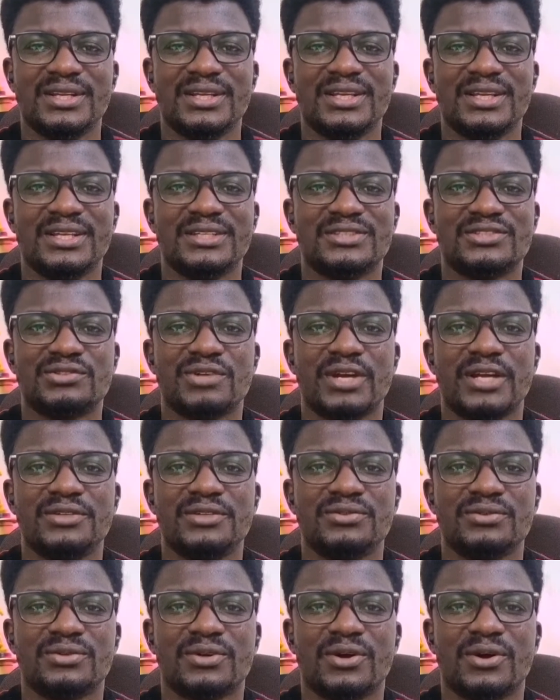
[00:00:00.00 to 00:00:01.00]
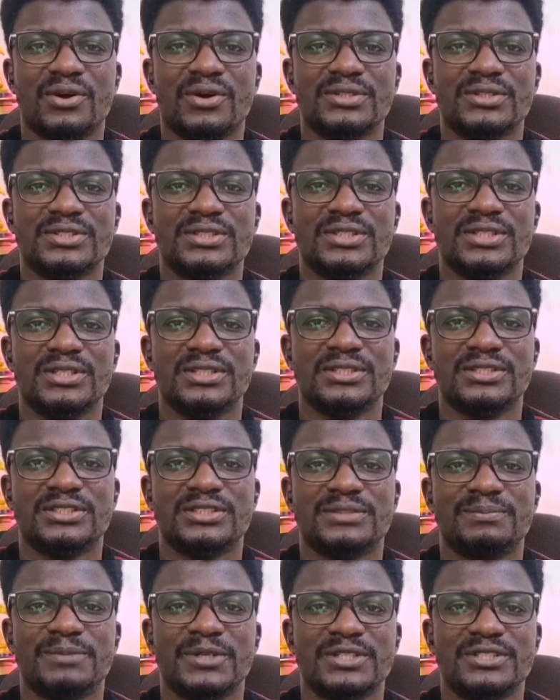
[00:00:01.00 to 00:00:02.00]
is trying to cause
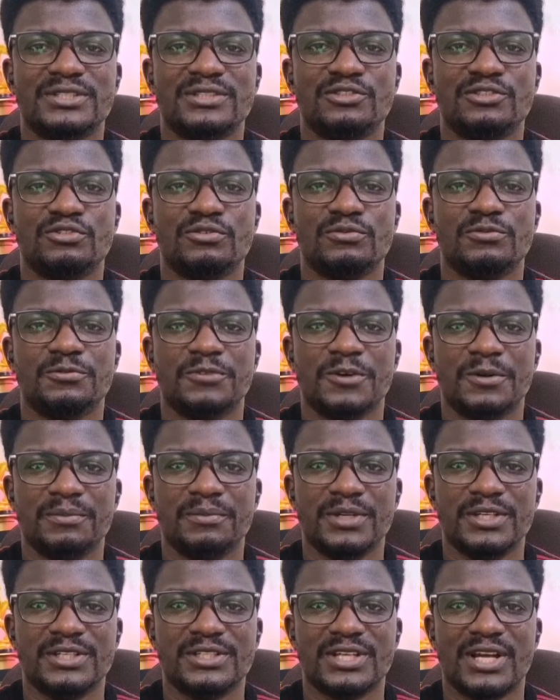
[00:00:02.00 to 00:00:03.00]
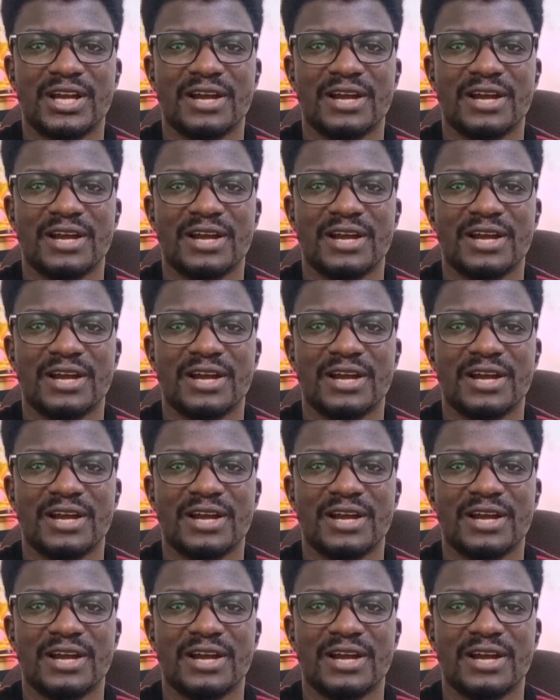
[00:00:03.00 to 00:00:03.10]
a person to vomit